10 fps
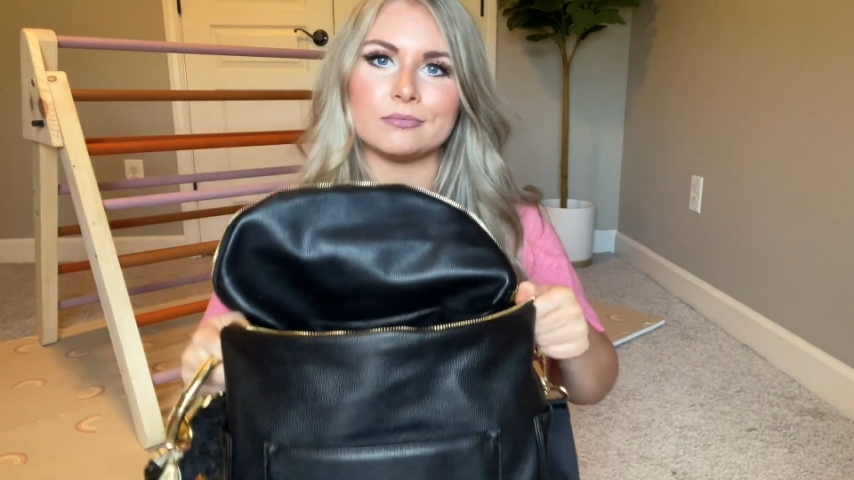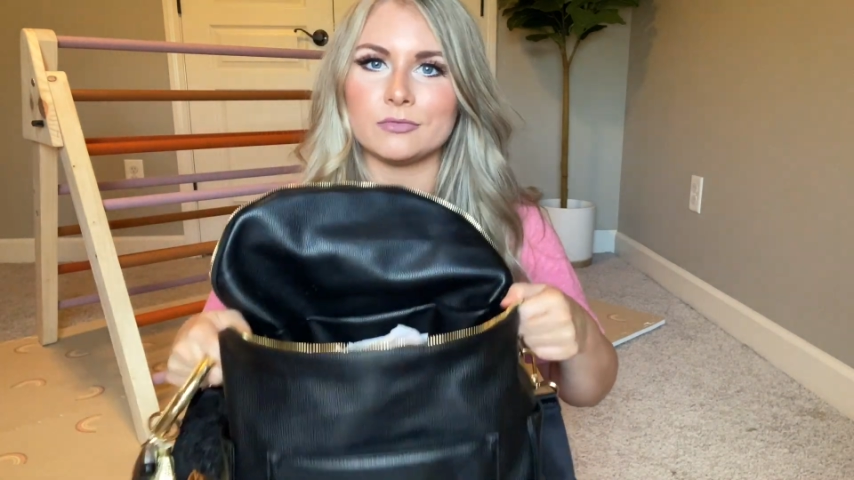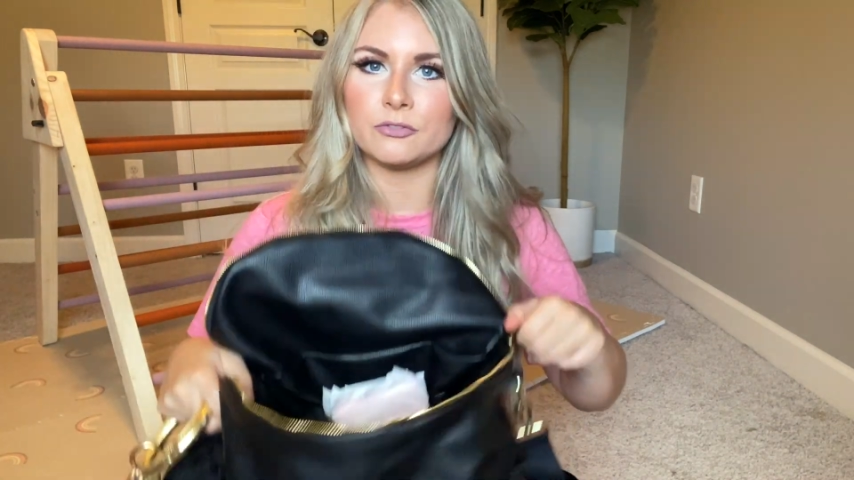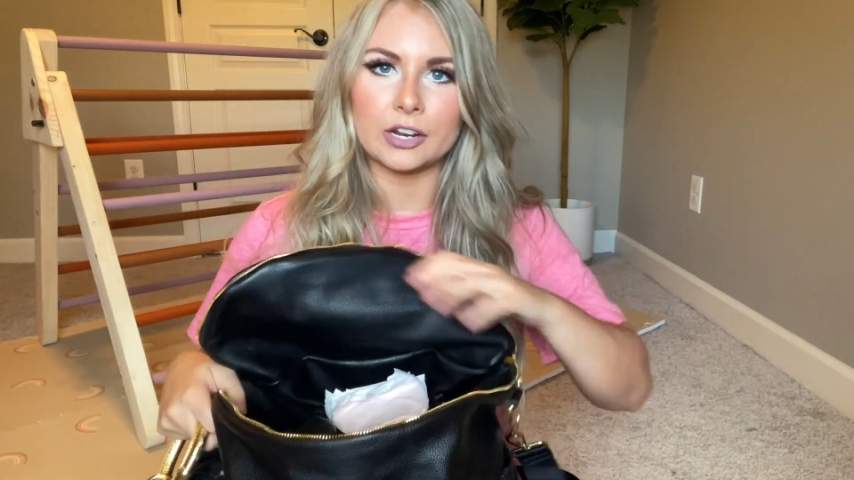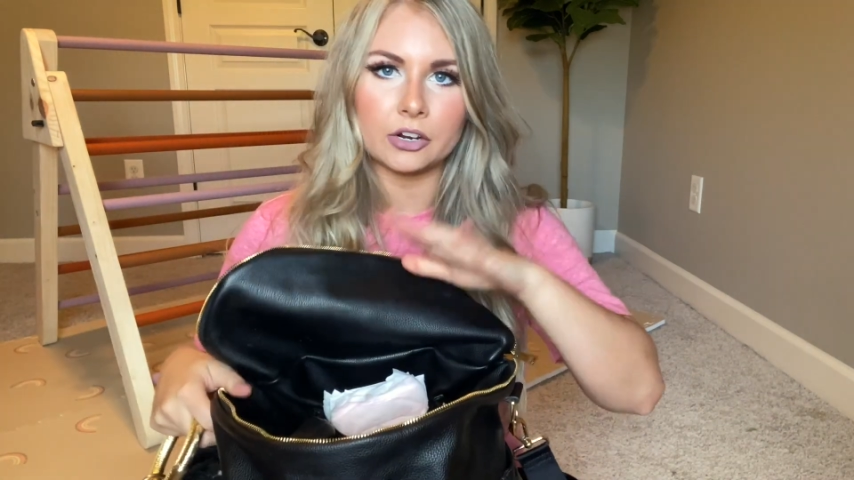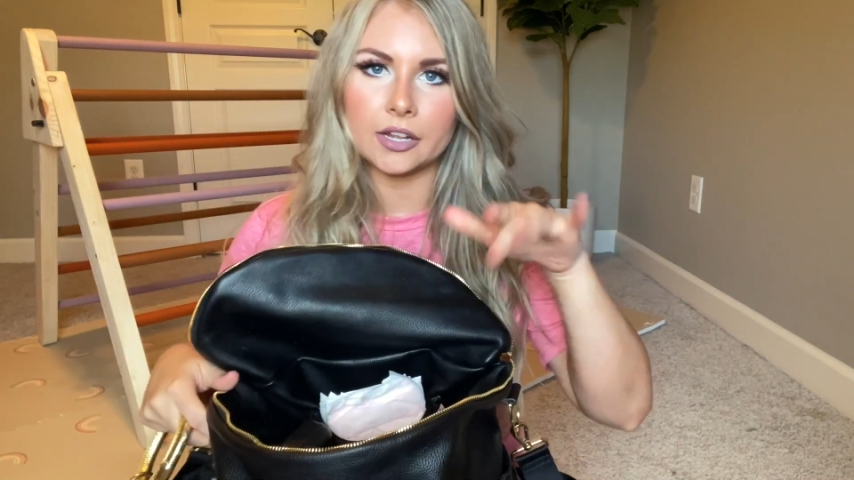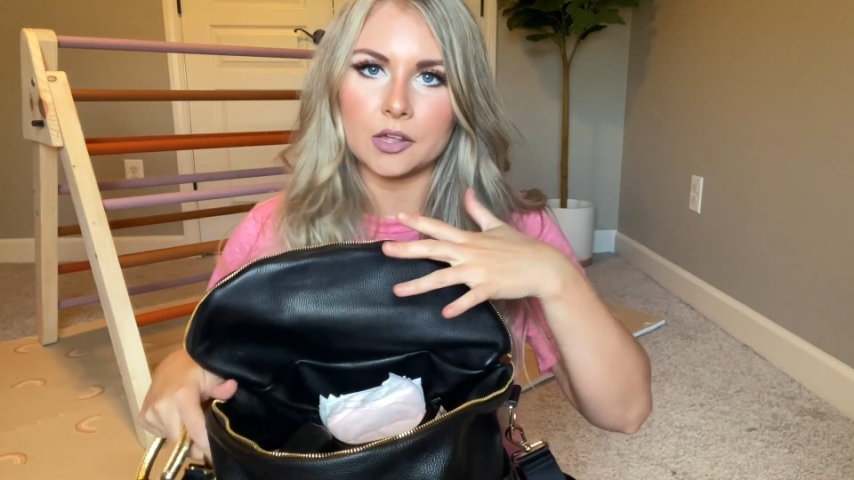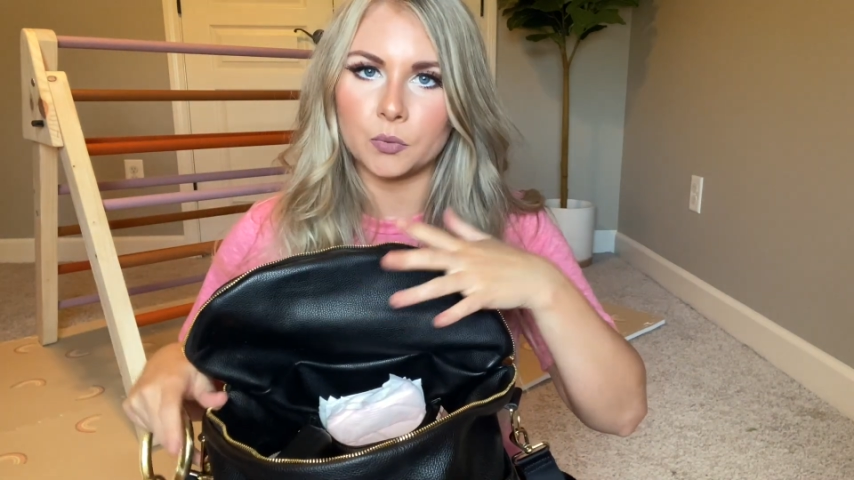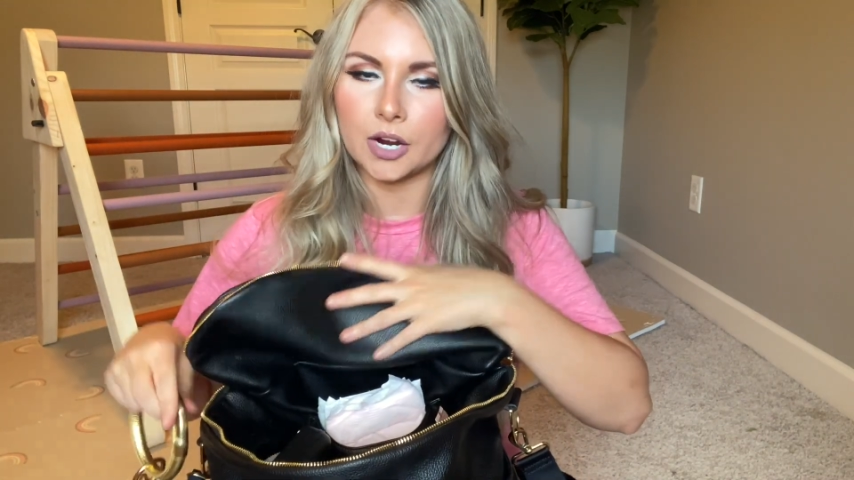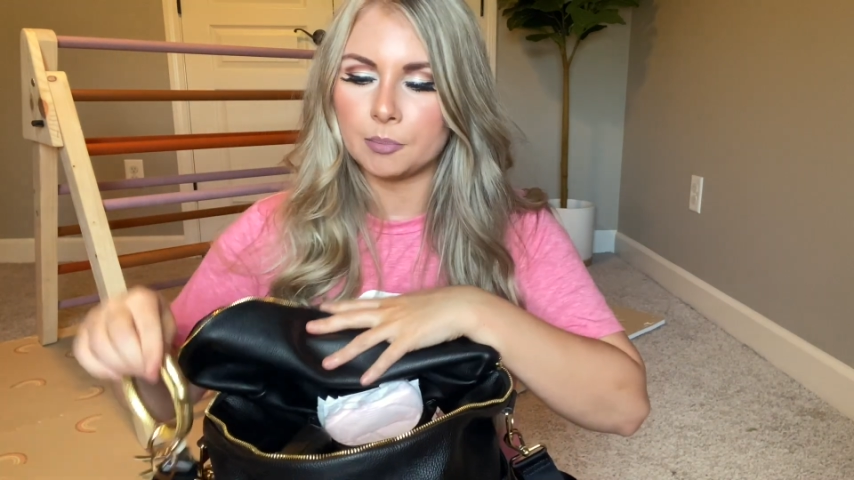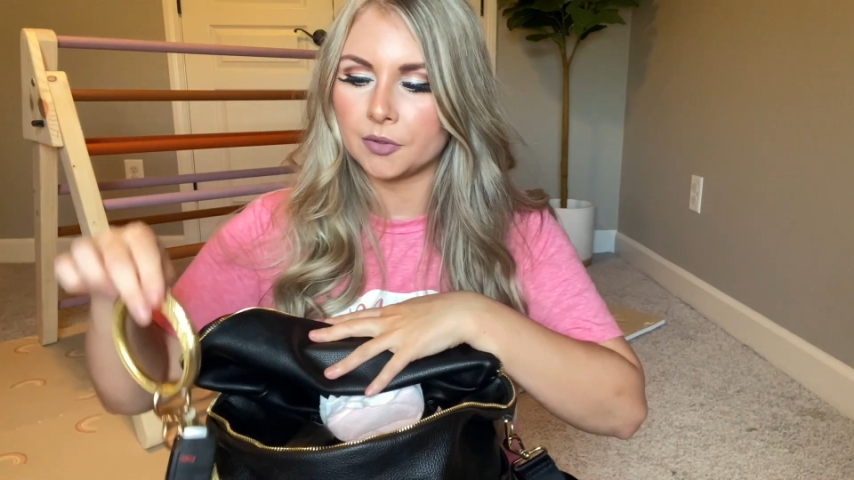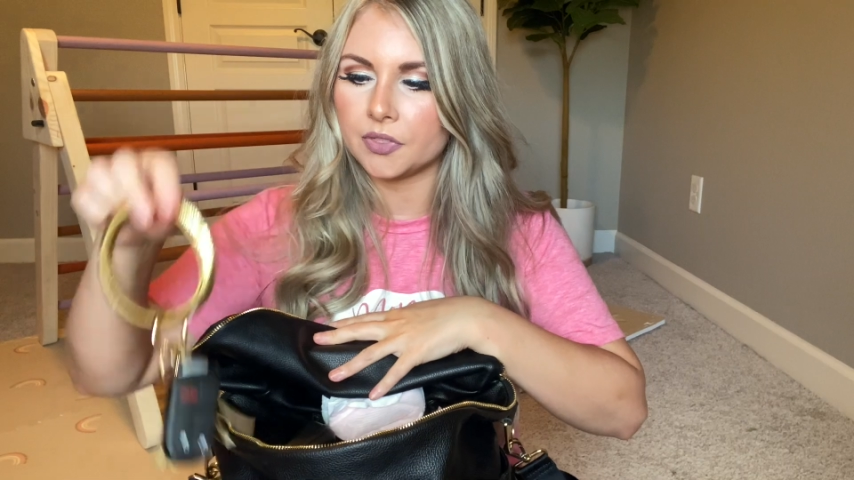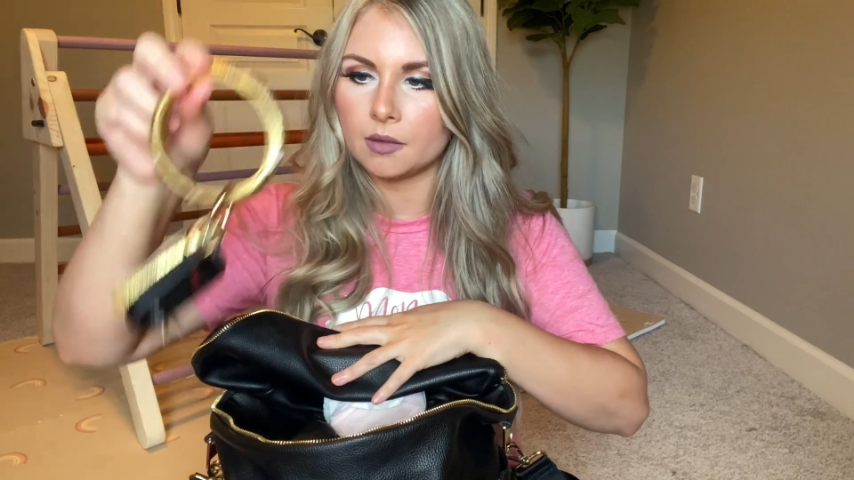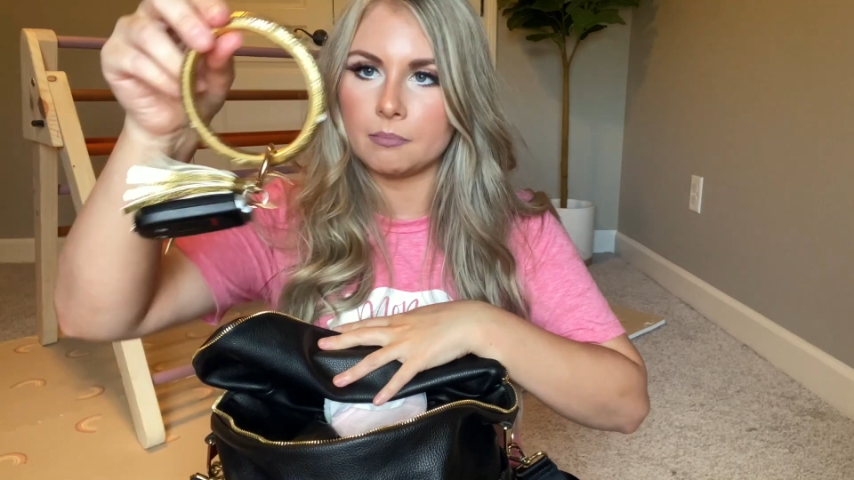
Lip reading: vary in where I put them,